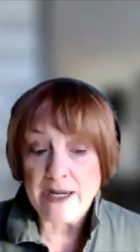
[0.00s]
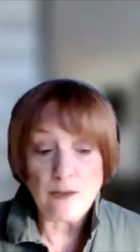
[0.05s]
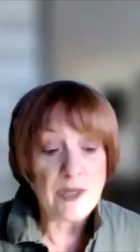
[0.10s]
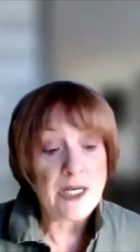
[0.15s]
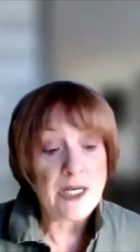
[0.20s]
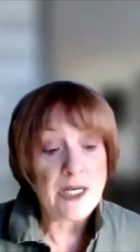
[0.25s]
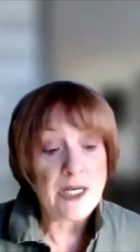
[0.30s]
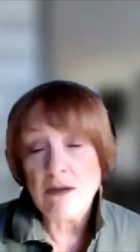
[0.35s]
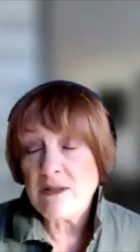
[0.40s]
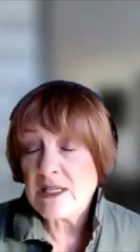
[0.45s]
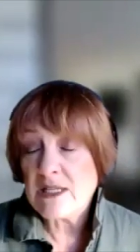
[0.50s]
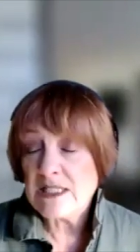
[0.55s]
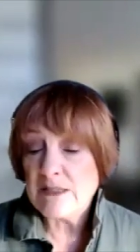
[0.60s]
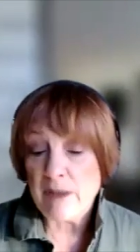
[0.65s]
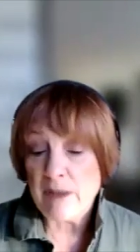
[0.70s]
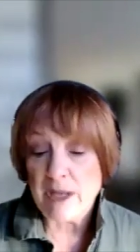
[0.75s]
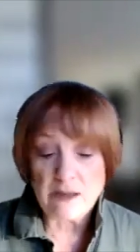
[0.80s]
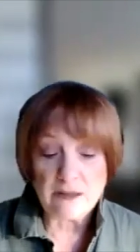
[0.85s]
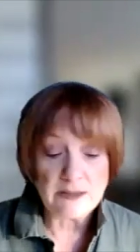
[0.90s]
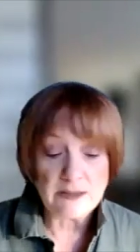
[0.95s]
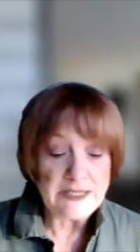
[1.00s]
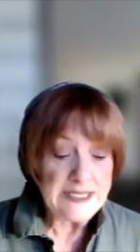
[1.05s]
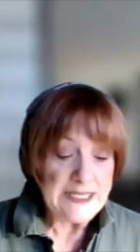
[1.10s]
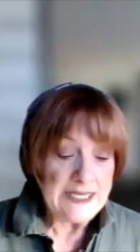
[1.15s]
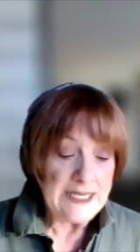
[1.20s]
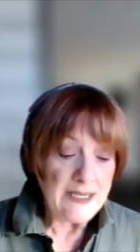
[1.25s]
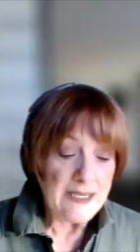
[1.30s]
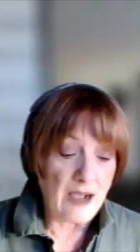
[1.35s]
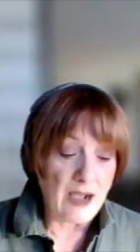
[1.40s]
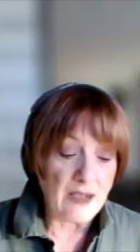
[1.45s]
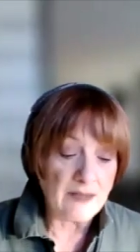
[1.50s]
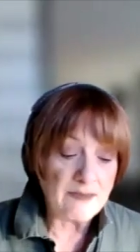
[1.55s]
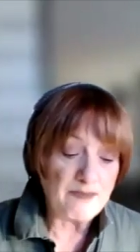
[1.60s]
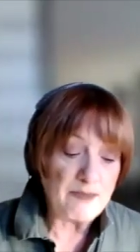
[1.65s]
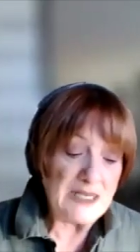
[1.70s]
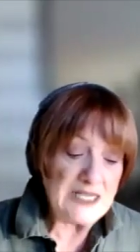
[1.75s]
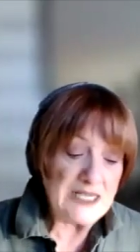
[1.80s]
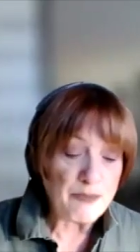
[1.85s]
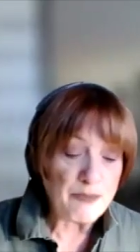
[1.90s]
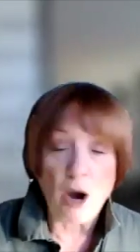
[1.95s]
We know the smell
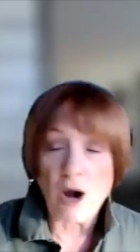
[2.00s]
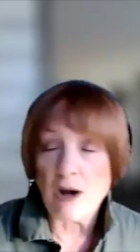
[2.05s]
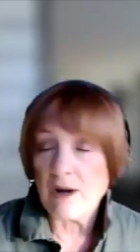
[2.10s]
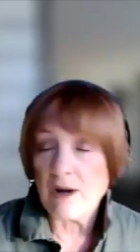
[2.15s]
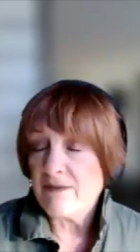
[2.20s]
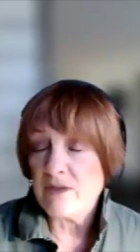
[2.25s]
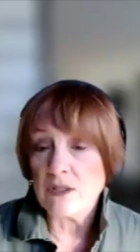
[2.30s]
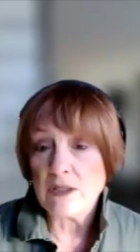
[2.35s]
is part of the